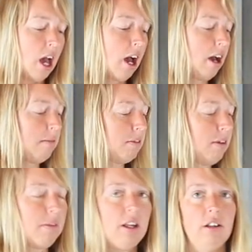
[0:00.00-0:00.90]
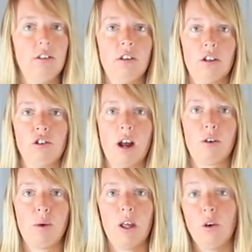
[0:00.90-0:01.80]
Um, some things
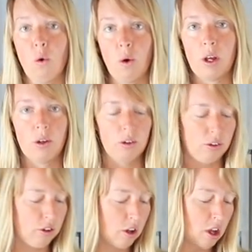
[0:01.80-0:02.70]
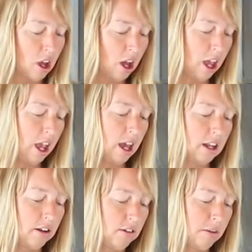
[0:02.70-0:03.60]
extract well in oils,
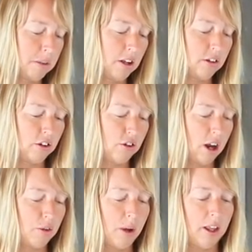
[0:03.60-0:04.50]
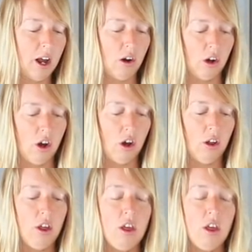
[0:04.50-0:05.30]
and some things extract well in alcohol.